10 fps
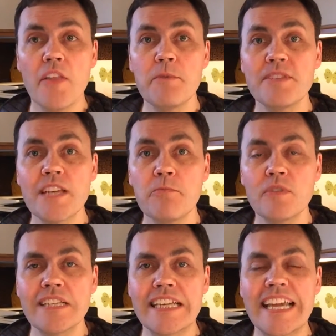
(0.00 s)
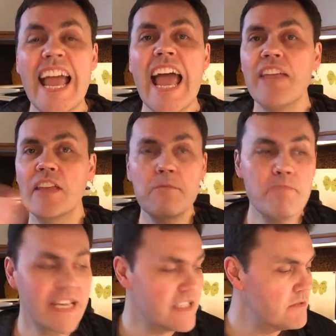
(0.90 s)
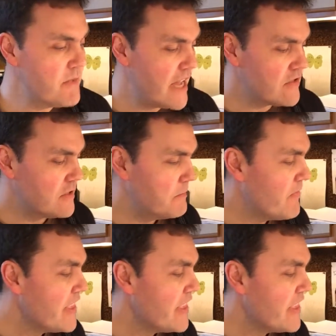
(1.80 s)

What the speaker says: on them separately, and then mix and match them.